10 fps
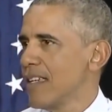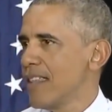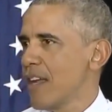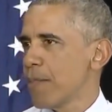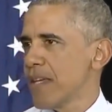
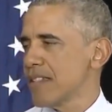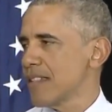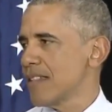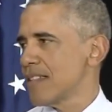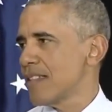their
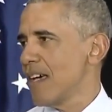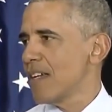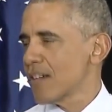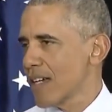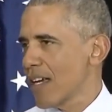businesses to
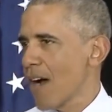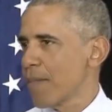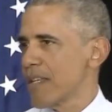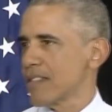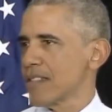undercut our
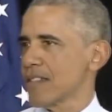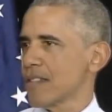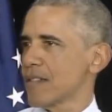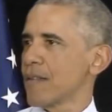businesses.